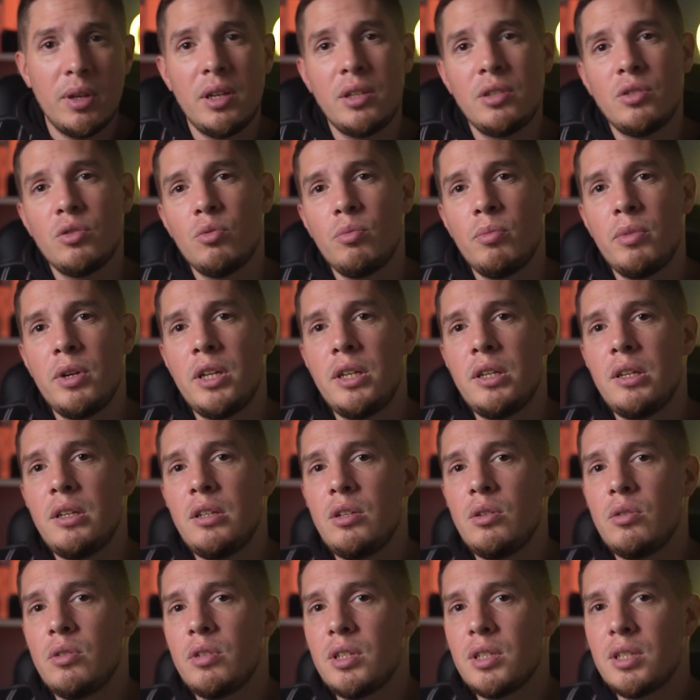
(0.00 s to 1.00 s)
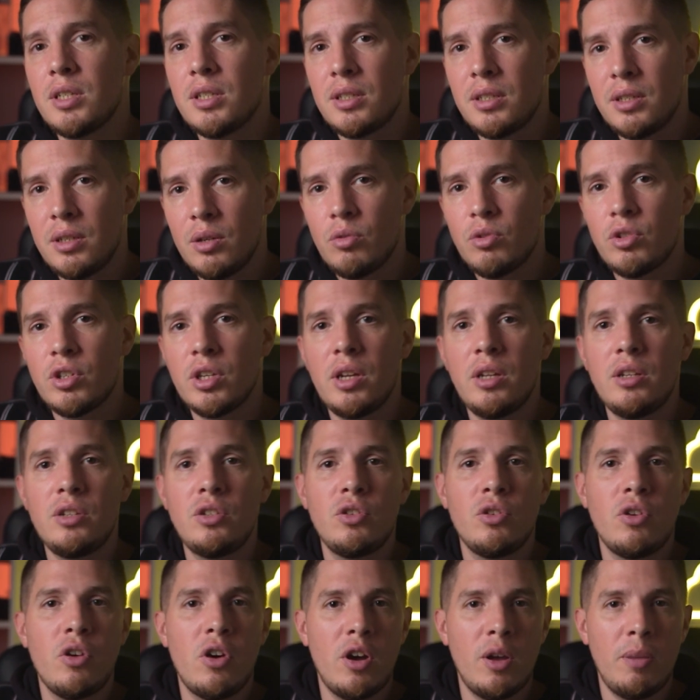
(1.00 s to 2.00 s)
it'll mean you can still
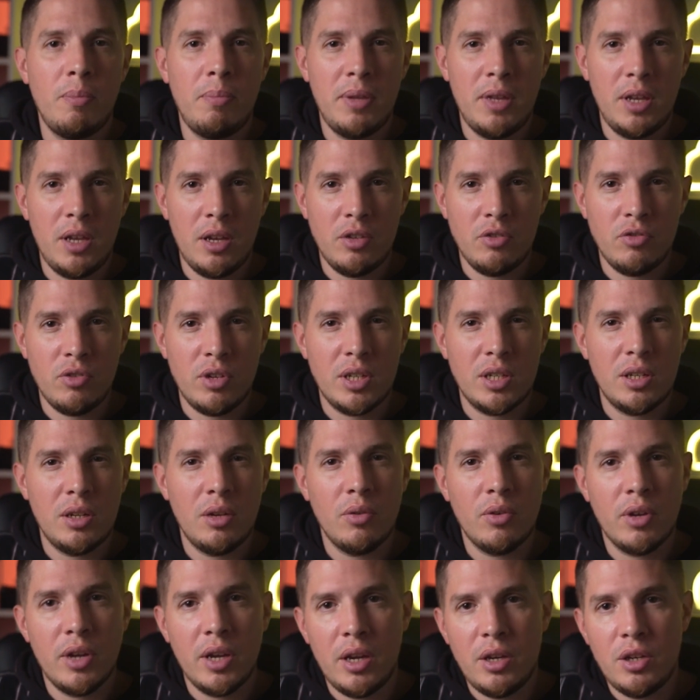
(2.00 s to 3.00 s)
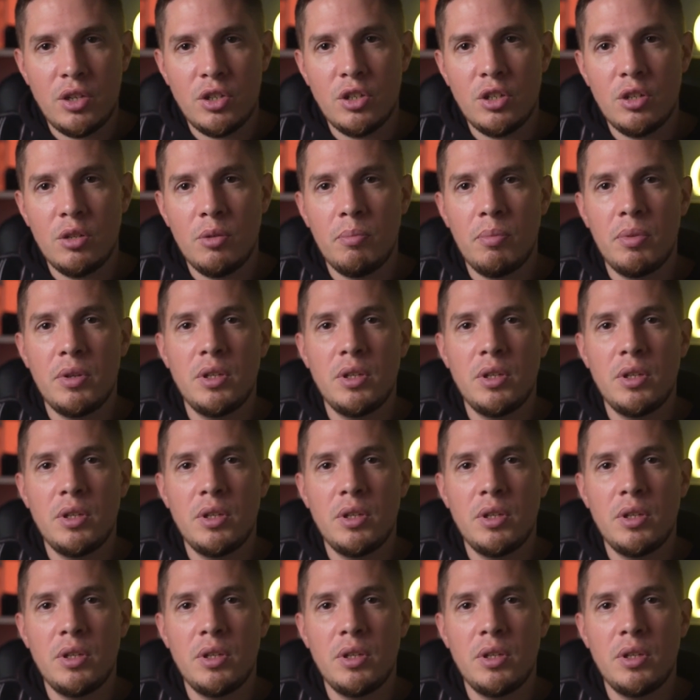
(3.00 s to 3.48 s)
change your IP address location,